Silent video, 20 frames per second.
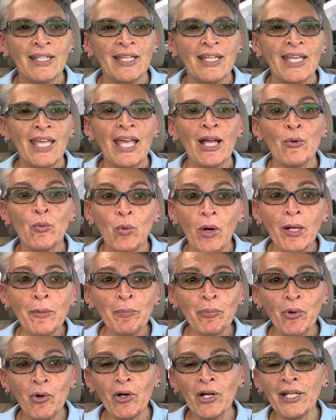At one
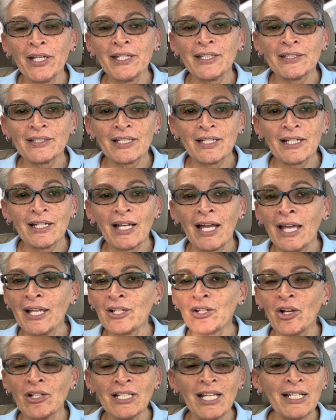point, I
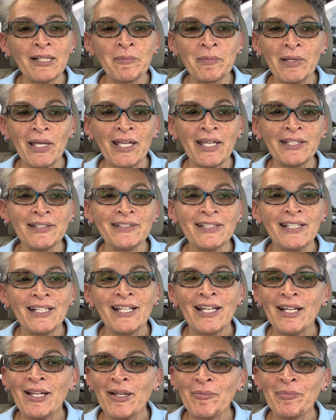got out of bed,
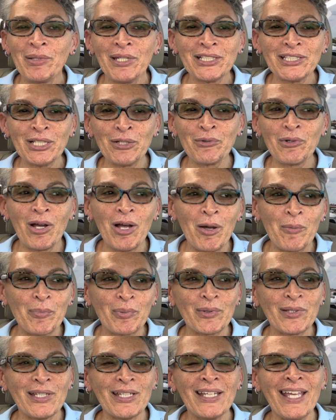picked her up,
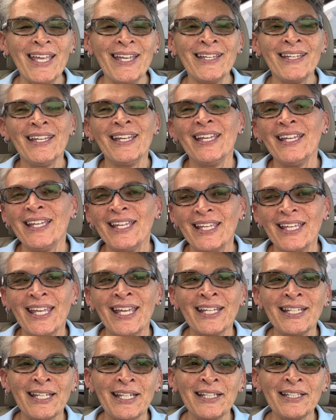
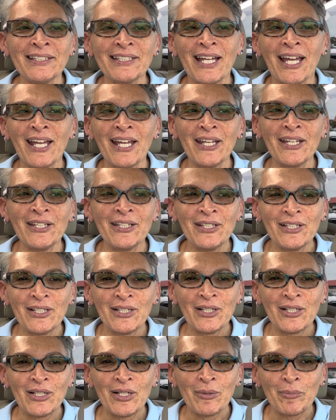and I
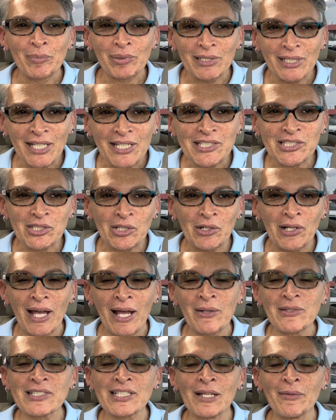placed her
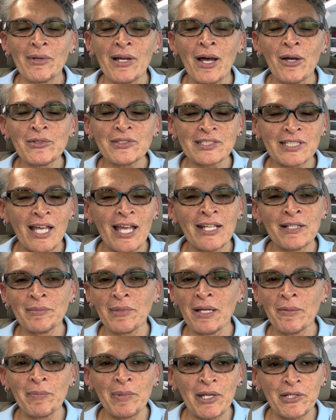outside my
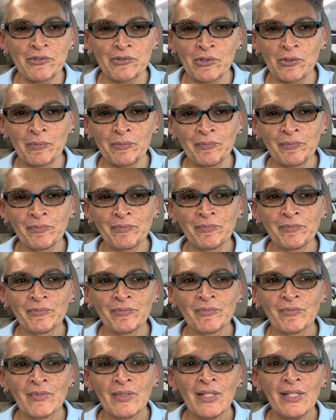bedroom,
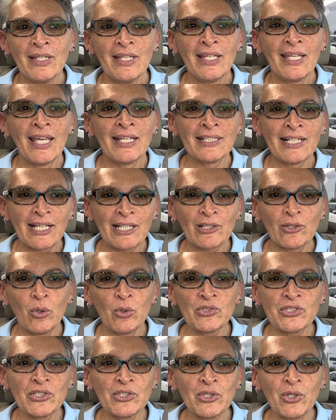and I closed
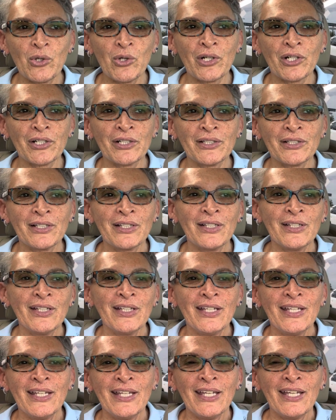the door.
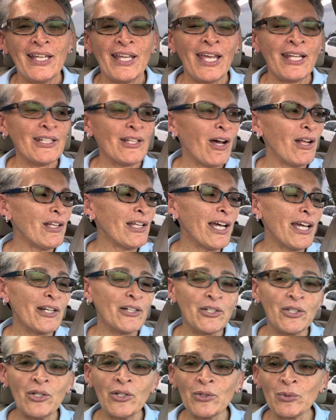And all I
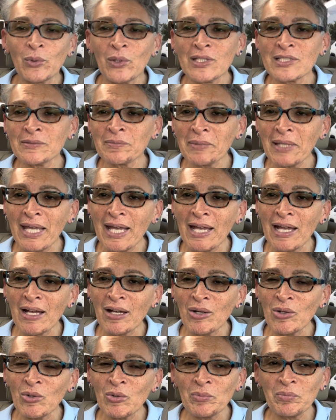heard was meow,
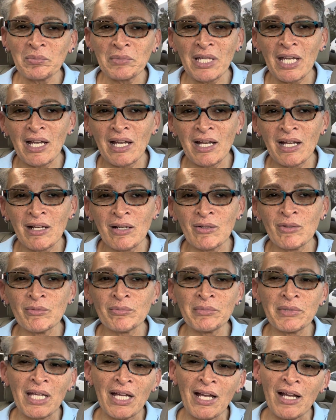meow,
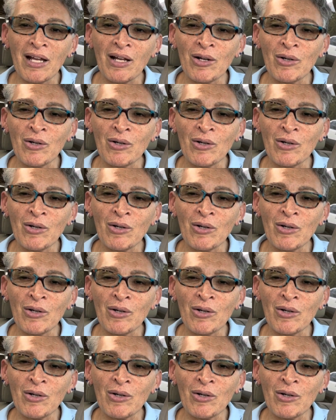meow,